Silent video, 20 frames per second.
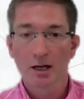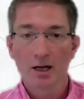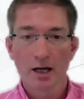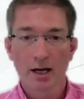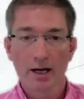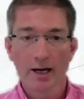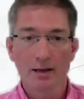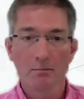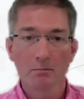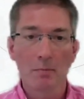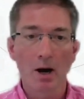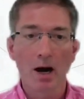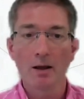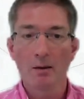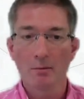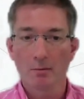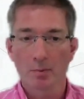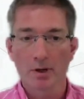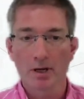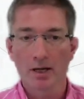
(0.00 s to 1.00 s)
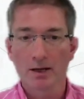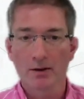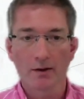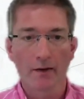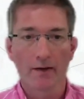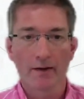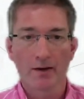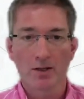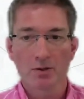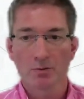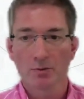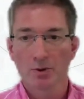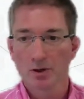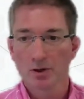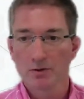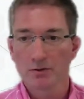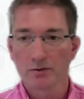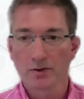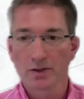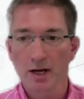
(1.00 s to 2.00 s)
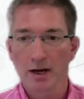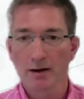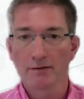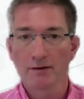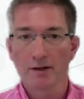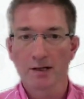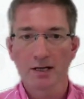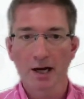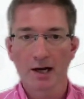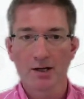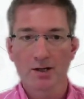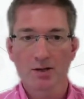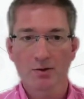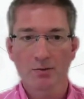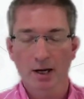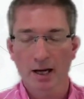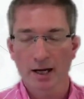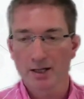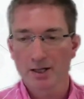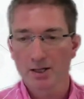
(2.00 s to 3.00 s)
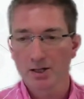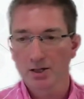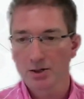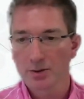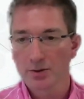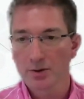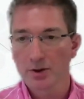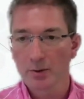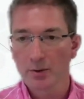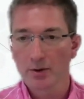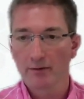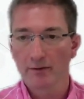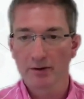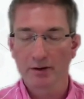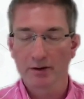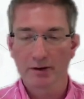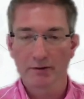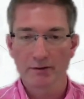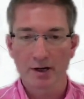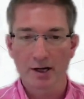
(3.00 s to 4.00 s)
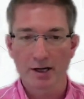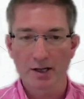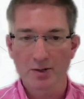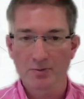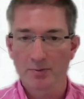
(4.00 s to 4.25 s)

And it might be that there's some useful safety data related to an equivalent device.